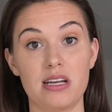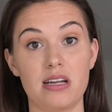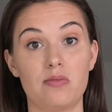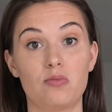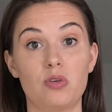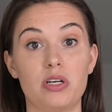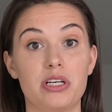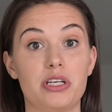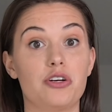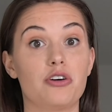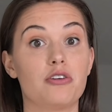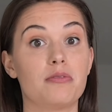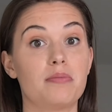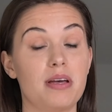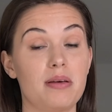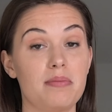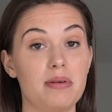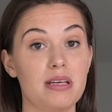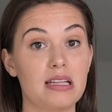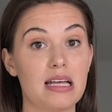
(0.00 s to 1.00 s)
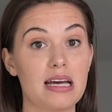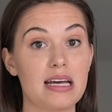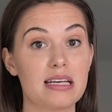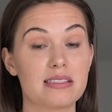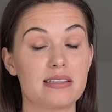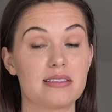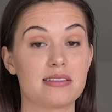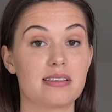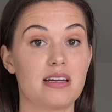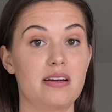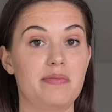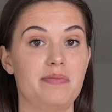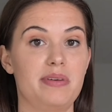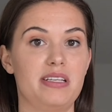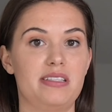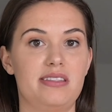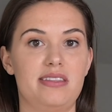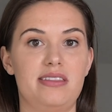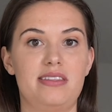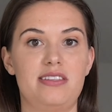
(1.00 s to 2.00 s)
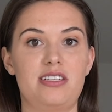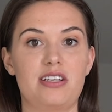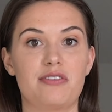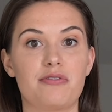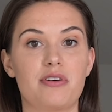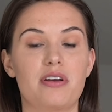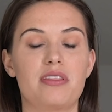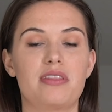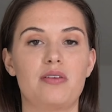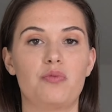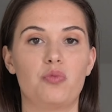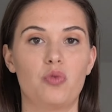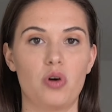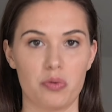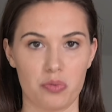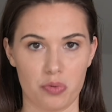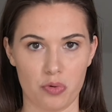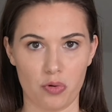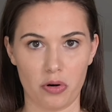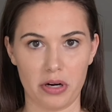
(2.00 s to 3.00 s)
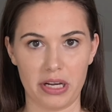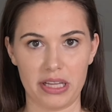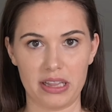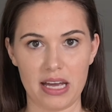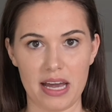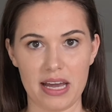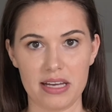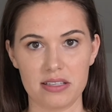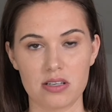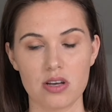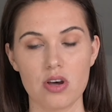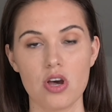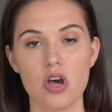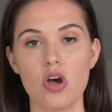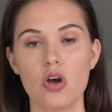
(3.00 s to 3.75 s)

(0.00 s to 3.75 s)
and what your baby likes is going to be different than what Rory liked.